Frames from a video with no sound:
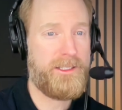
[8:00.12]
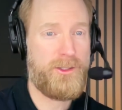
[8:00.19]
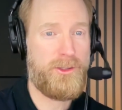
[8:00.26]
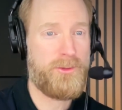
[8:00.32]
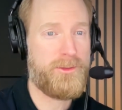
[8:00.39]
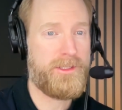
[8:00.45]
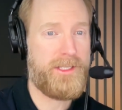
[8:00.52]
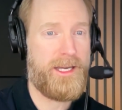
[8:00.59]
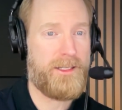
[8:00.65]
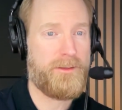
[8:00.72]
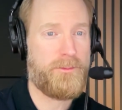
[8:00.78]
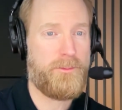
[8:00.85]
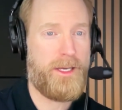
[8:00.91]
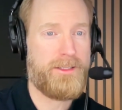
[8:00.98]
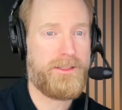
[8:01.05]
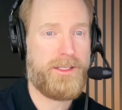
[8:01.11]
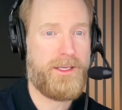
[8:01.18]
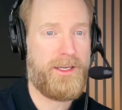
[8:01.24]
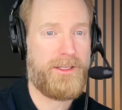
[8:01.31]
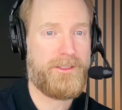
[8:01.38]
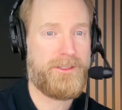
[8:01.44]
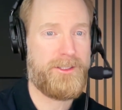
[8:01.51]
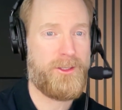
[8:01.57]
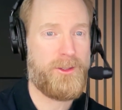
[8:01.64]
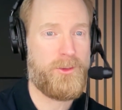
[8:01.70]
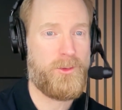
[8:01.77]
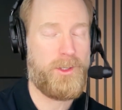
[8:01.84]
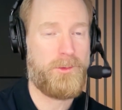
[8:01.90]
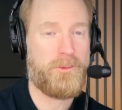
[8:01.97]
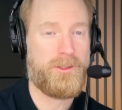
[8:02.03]
use that best case though
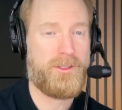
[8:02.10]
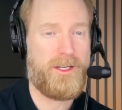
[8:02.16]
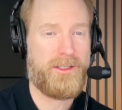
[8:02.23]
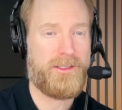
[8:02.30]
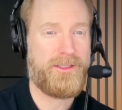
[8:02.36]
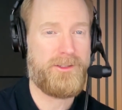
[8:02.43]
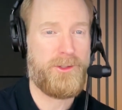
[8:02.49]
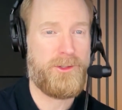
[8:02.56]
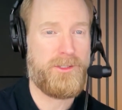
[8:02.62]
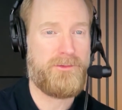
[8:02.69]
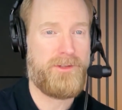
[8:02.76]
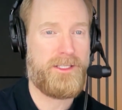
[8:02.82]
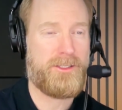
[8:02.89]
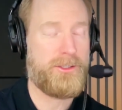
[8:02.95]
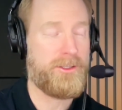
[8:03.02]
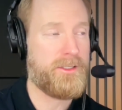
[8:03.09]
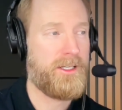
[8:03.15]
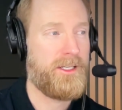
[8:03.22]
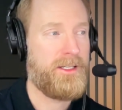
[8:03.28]
when we're talking to those investors.